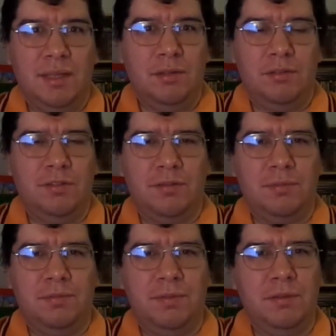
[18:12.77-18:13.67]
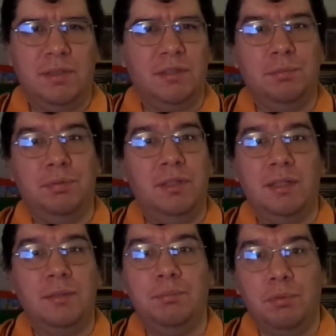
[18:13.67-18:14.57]
and they're just feeling
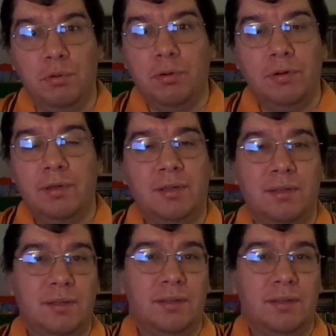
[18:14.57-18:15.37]
completely bored.